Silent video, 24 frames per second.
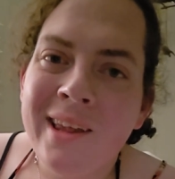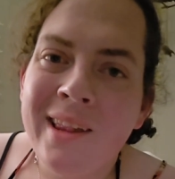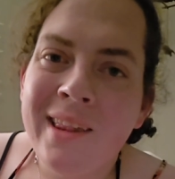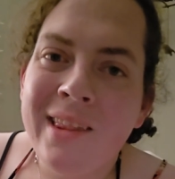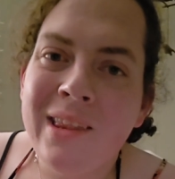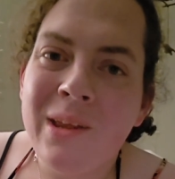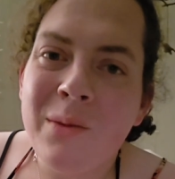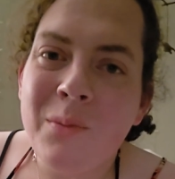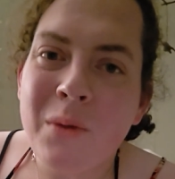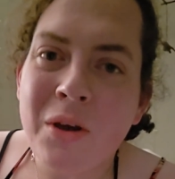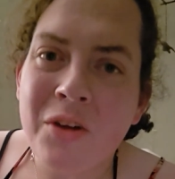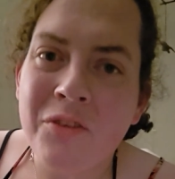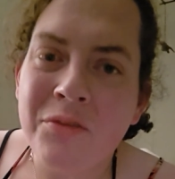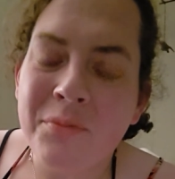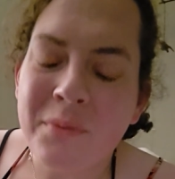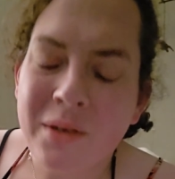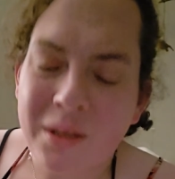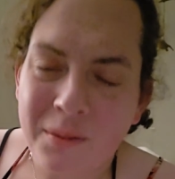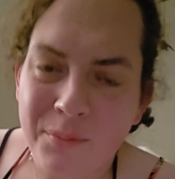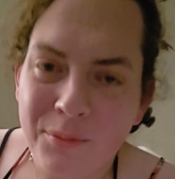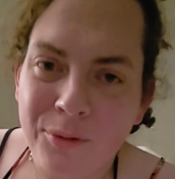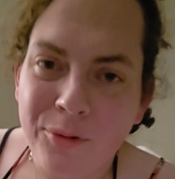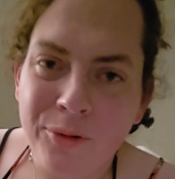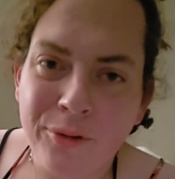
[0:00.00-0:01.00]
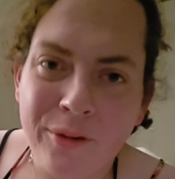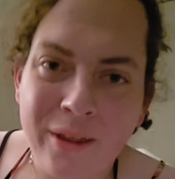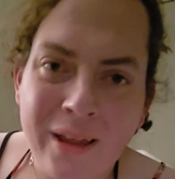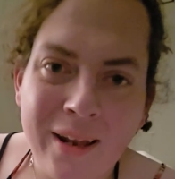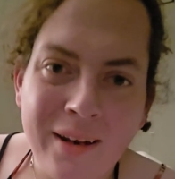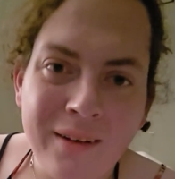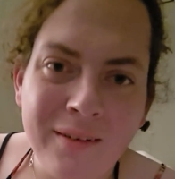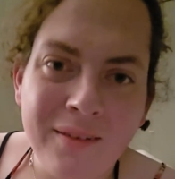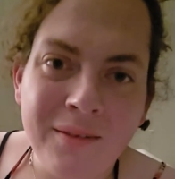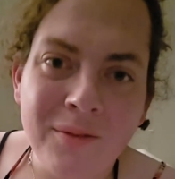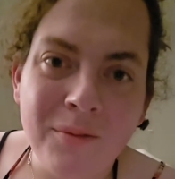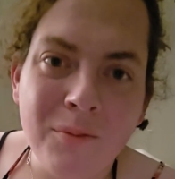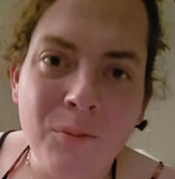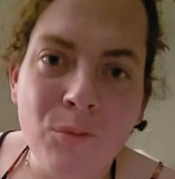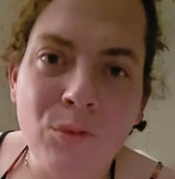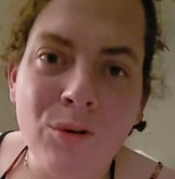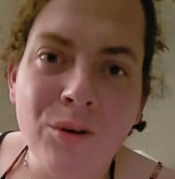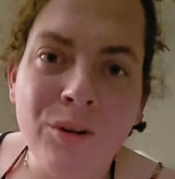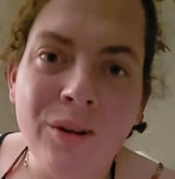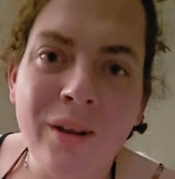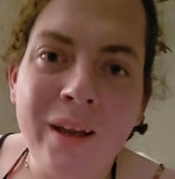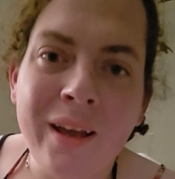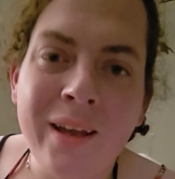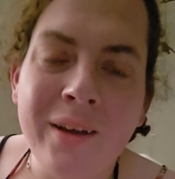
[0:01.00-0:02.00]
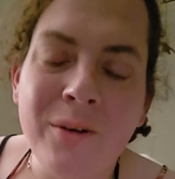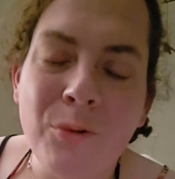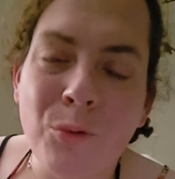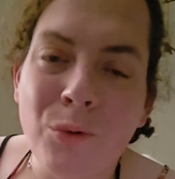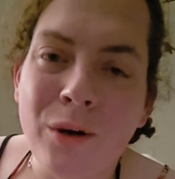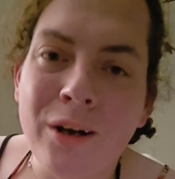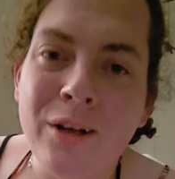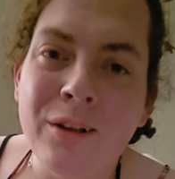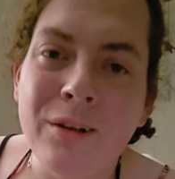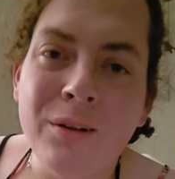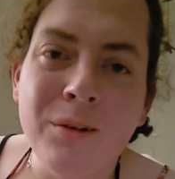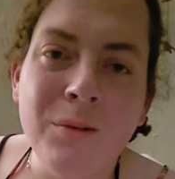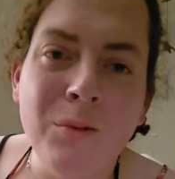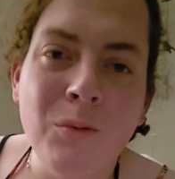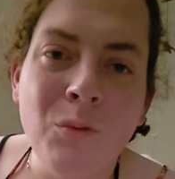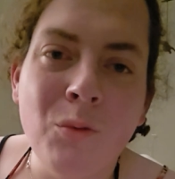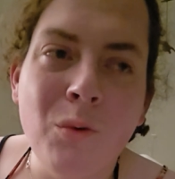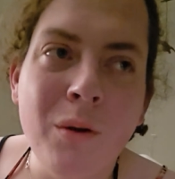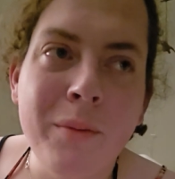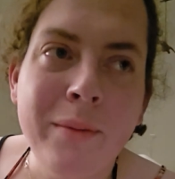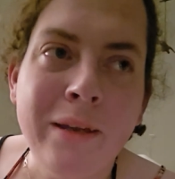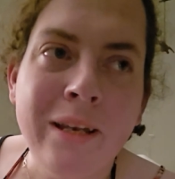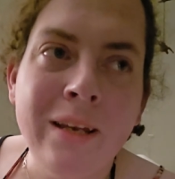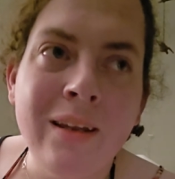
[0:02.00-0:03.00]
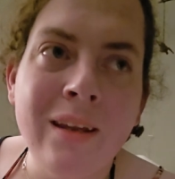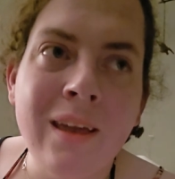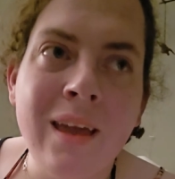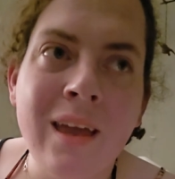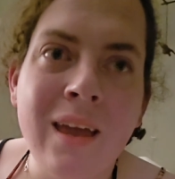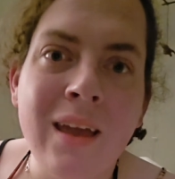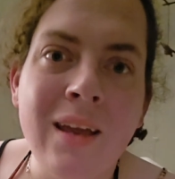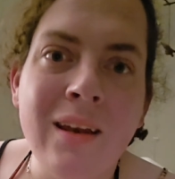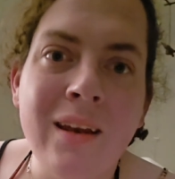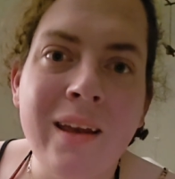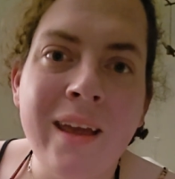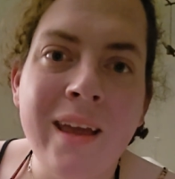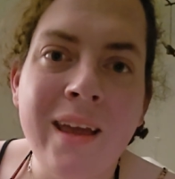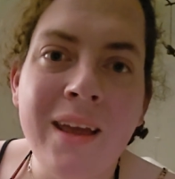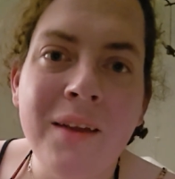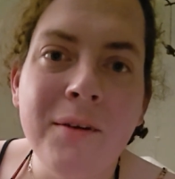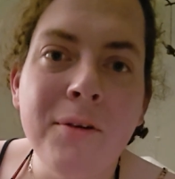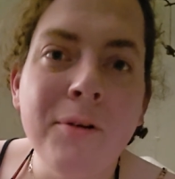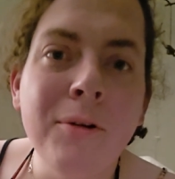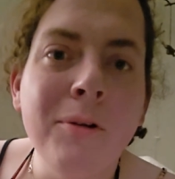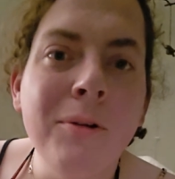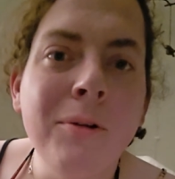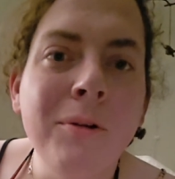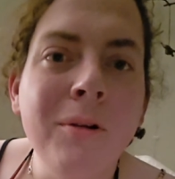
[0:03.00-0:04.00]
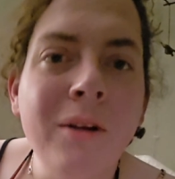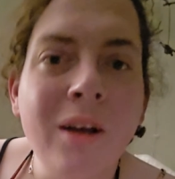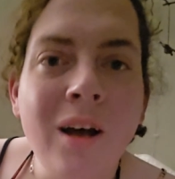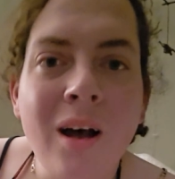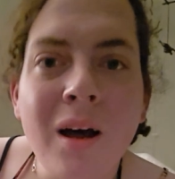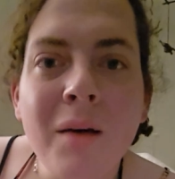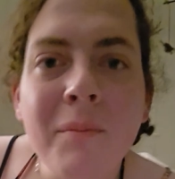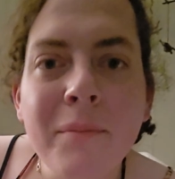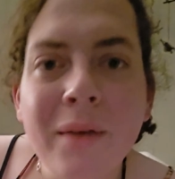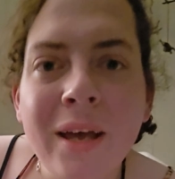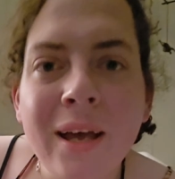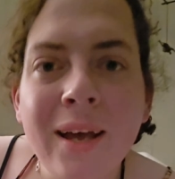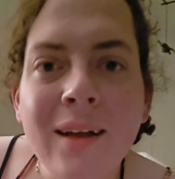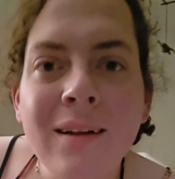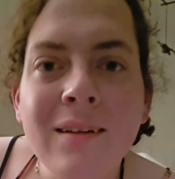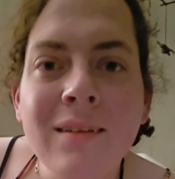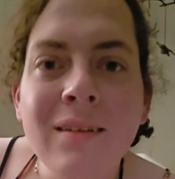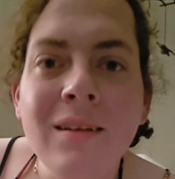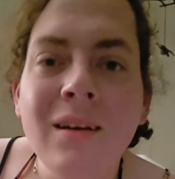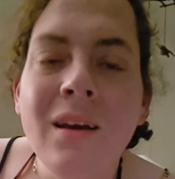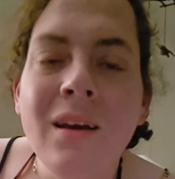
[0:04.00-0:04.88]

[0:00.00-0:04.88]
The amount of people that were like, well, women can't handle combat.